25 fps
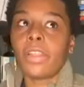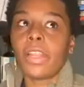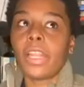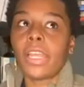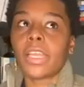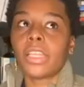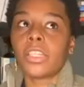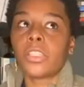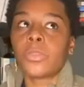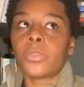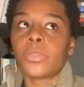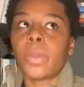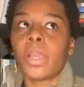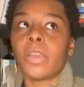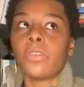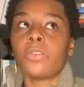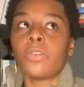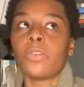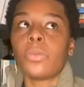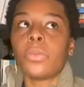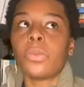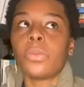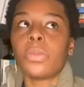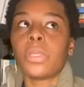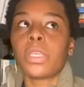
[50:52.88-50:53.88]
like it's
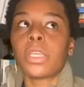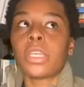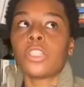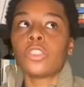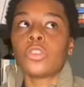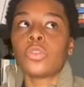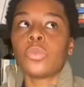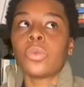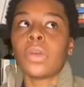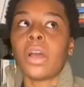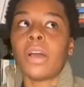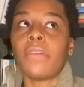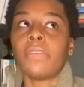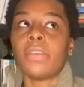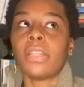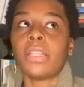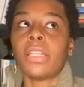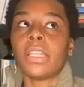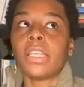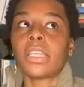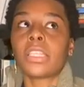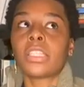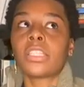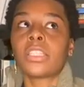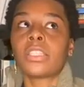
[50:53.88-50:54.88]
biphobic because you haven't
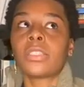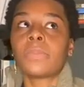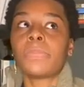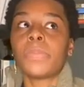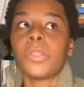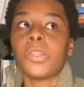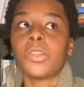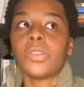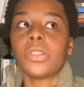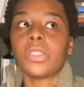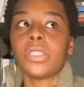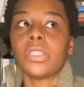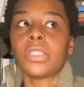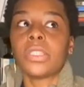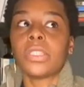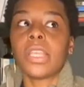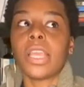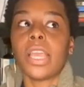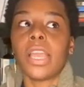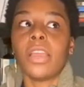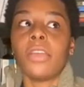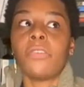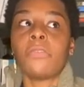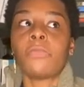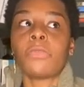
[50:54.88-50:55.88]
experienced
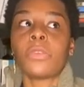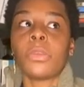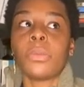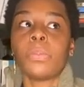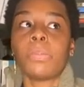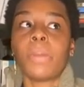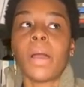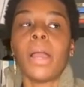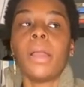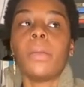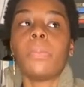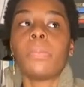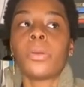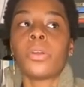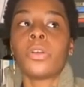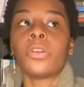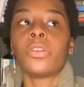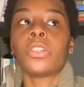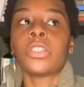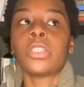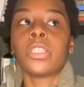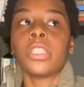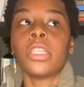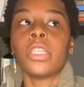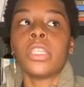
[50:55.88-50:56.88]
every bi
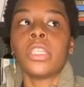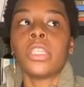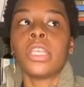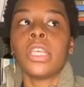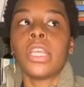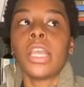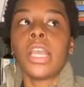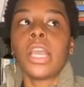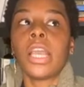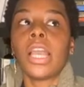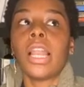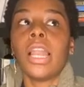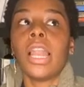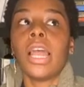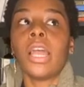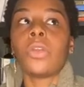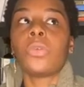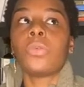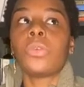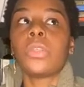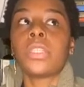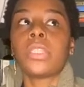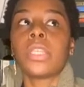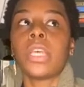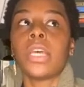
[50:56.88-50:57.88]
person. And like
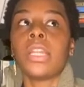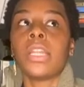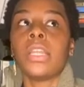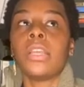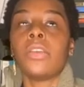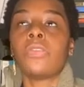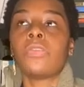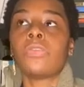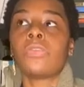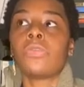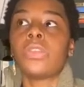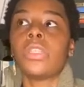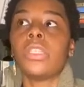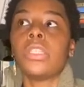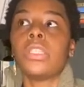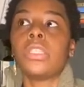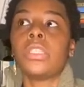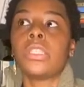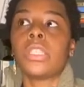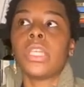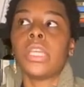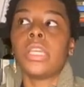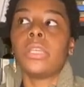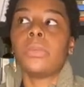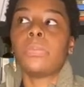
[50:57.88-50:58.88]
we said, if we
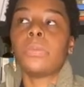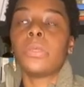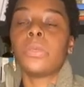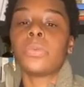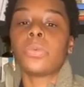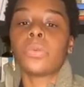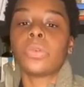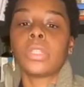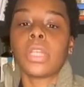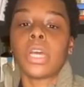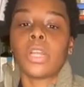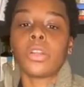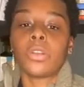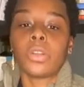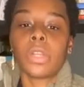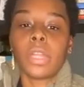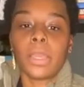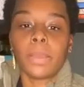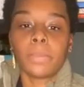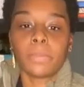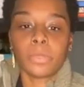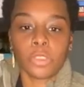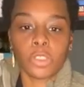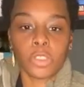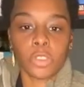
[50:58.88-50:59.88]
date people that are like
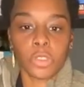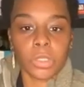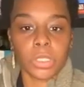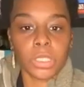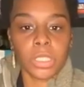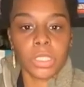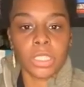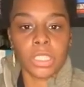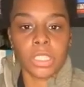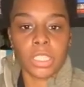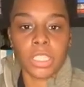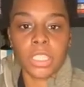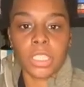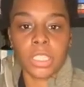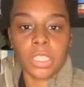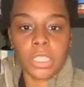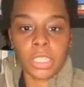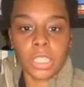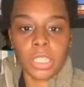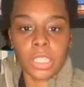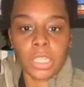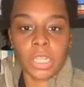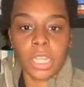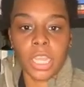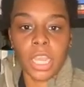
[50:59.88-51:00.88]
mature and
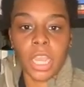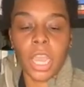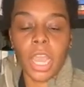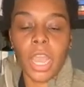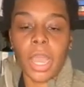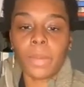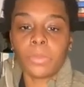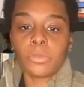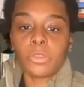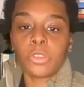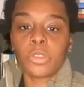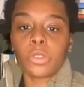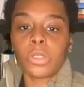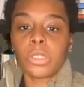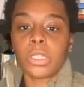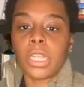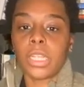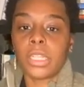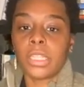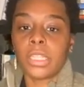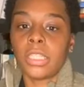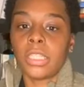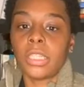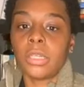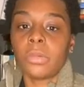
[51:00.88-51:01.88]
seasoned, I'm sure that
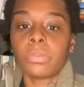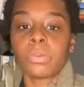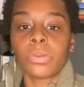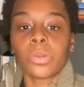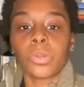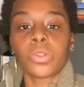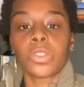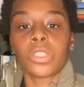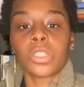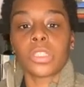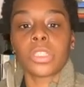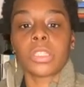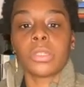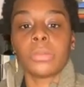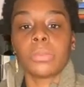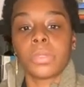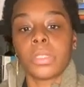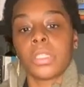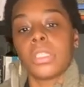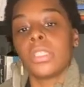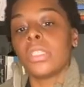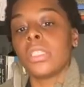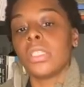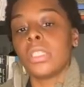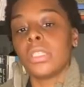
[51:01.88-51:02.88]
approach is
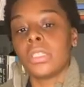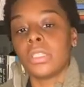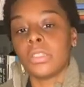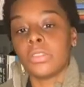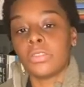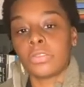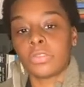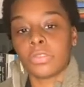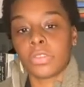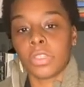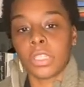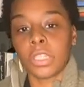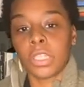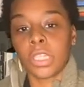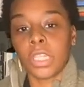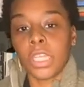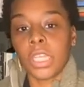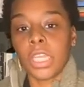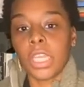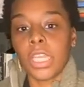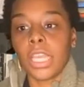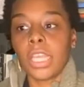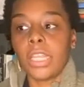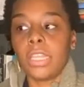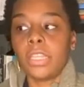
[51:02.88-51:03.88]
completely different.
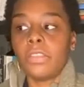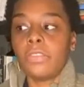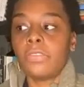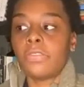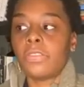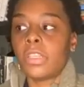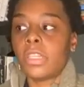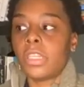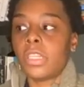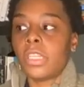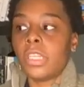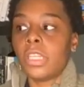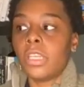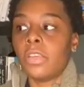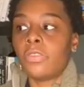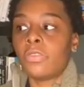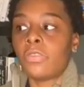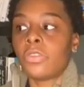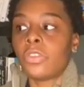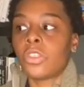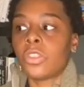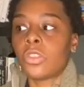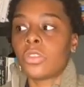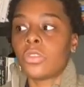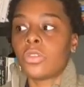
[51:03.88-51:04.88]
And even
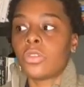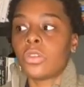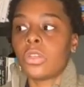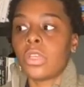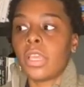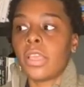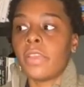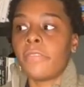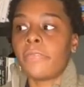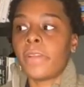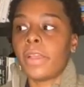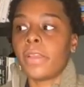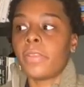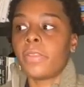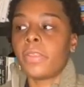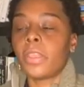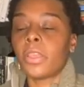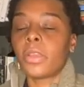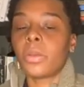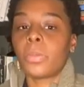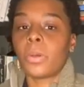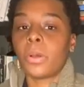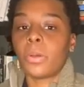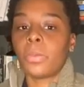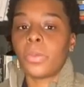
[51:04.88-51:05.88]
if I think
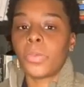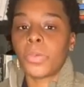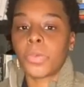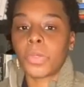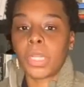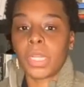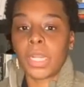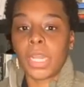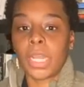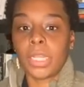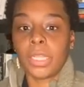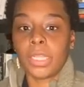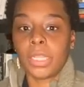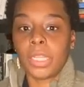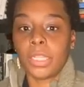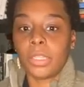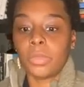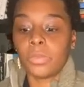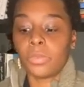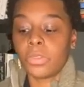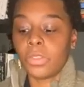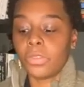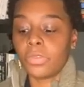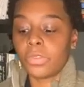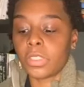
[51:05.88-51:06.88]
about people that I dated
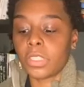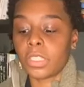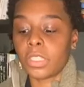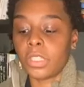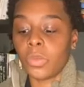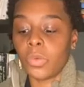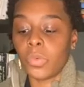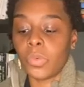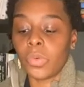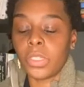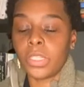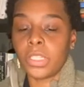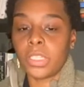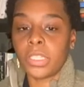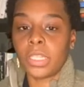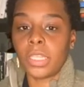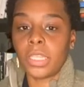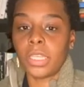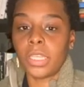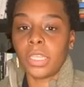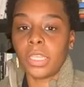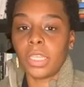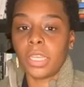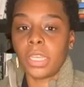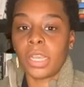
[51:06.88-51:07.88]
previously, once
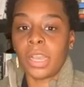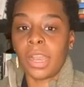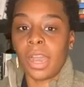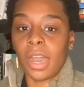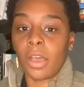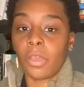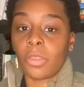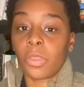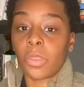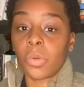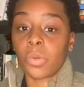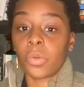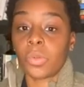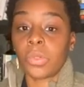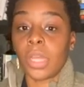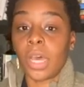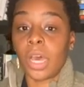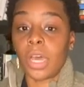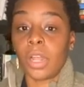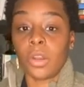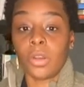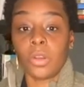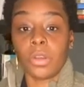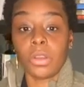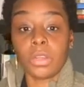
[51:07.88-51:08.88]
they got through
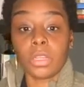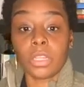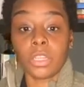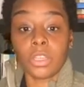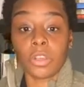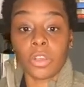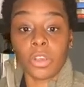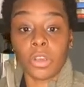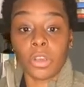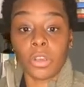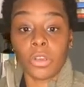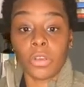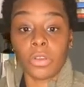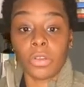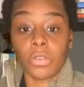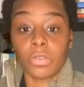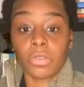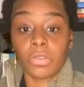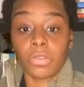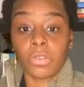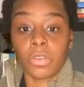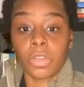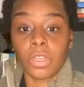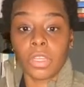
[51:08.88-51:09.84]
that learning curve,